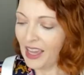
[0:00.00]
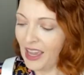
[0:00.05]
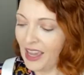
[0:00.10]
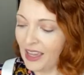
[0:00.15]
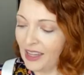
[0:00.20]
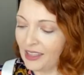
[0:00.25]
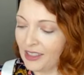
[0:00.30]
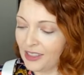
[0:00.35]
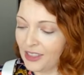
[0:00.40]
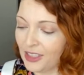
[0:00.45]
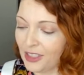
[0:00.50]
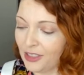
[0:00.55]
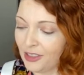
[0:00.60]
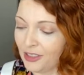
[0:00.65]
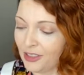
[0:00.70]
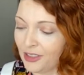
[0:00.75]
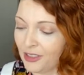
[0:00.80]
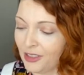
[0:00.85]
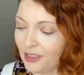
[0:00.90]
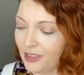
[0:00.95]
And
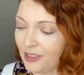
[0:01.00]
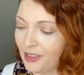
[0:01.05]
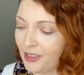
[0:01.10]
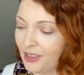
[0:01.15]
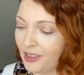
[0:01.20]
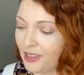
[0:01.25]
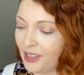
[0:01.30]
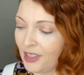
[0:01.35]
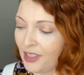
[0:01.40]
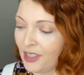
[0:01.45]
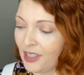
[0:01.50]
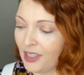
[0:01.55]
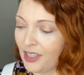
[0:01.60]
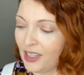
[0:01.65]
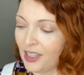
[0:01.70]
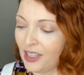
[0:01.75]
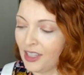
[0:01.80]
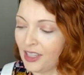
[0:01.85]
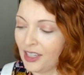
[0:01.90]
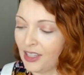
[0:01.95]

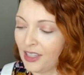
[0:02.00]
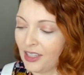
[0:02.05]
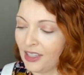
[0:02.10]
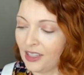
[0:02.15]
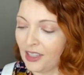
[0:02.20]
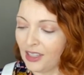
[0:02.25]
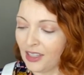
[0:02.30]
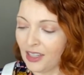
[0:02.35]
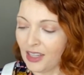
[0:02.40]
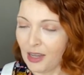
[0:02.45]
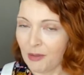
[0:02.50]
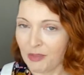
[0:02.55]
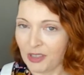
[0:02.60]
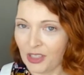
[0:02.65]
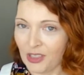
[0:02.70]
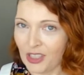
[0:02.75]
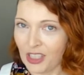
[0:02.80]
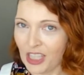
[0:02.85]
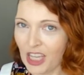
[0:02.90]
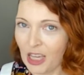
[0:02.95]
I'm going to
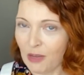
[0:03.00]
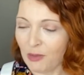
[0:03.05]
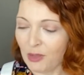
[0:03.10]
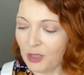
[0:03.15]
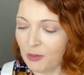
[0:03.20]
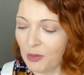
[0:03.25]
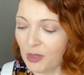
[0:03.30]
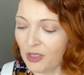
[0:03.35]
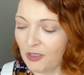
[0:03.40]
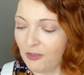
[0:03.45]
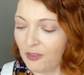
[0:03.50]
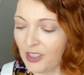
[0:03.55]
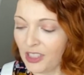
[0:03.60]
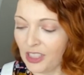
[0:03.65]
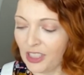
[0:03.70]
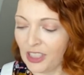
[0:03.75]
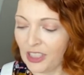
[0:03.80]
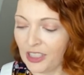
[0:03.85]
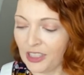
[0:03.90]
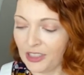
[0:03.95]
use a tablespoon of
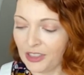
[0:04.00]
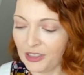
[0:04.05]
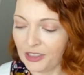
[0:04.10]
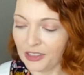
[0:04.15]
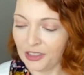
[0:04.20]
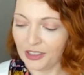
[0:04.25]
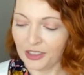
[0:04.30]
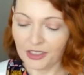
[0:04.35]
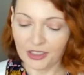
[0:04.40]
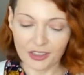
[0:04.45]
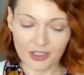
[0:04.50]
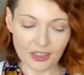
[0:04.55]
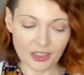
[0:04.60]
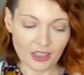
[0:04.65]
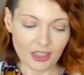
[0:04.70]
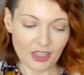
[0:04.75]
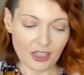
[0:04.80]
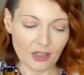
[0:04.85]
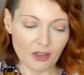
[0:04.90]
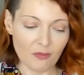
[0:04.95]
vanilla,
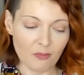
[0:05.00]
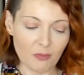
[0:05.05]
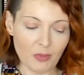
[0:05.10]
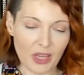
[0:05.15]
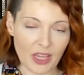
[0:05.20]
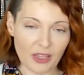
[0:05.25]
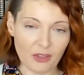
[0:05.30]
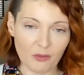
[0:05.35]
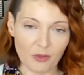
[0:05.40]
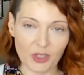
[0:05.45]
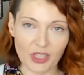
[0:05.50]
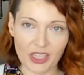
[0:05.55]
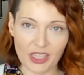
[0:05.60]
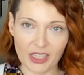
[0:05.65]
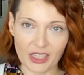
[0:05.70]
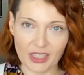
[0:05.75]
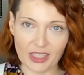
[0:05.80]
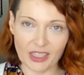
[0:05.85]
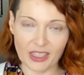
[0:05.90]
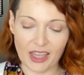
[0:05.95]
but we'll get
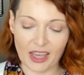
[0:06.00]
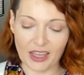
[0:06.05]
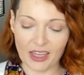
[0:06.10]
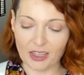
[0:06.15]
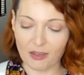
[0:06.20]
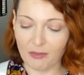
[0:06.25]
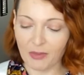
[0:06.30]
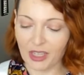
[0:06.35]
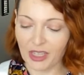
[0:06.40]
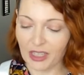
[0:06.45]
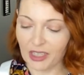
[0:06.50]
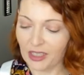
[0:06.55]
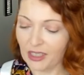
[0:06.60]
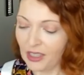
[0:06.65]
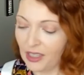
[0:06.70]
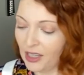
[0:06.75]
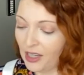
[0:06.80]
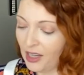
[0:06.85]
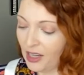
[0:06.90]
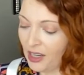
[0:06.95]
into that in a minute.
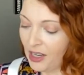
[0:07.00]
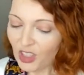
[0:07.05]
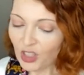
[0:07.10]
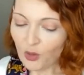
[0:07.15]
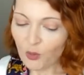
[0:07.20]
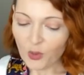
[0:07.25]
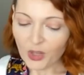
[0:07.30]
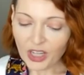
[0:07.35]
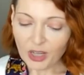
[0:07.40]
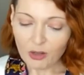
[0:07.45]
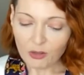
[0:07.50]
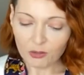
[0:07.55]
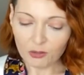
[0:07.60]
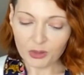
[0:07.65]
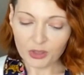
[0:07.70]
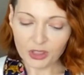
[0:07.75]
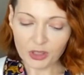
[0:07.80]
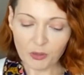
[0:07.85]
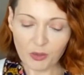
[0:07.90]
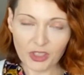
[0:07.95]
What I
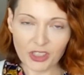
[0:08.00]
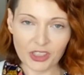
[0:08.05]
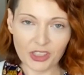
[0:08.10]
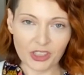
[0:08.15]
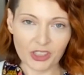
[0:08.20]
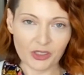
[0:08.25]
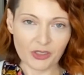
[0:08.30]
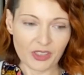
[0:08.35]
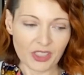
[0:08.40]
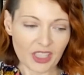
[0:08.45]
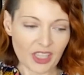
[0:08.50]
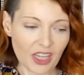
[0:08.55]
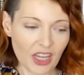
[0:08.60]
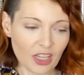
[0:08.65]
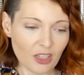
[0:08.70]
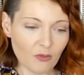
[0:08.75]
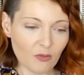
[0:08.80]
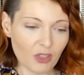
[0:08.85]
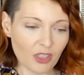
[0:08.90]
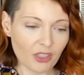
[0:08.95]
really want to do is I
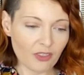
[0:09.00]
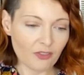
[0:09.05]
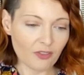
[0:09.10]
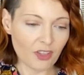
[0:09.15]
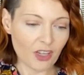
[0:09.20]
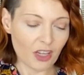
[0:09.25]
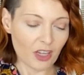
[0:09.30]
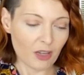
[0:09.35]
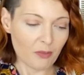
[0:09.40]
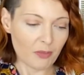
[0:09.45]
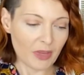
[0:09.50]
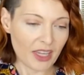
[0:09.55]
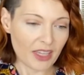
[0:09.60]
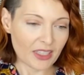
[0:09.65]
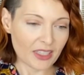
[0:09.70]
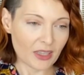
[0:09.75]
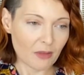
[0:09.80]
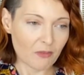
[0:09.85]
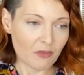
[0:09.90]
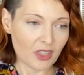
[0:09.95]
kind of want to make
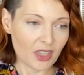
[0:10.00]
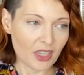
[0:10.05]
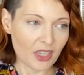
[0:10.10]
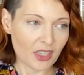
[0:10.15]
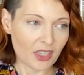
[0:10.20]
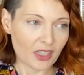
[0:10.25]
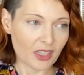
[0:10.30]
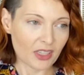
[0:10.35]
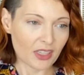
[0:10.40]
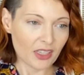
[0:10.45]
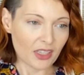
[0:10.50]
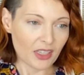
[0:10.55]
something